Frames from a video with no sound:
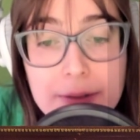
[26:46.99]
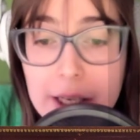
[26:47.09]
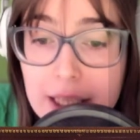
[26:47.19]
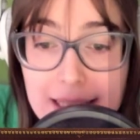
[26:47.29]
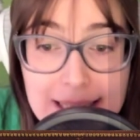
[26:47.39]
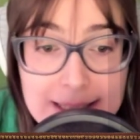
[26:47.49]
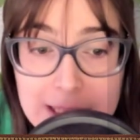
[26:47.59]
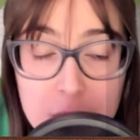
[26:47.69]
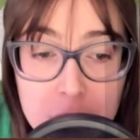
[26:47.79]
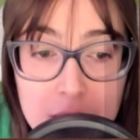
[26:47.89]
various
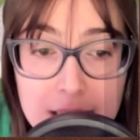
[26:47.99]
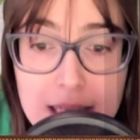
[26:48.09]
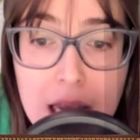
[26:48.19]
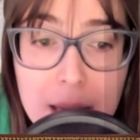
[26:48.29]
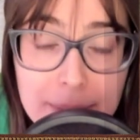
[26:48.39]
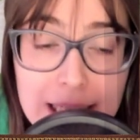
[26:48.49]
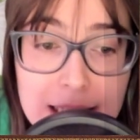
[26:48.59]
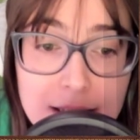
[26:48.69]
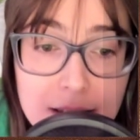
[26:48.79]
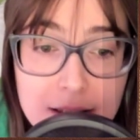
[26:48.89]
institutions many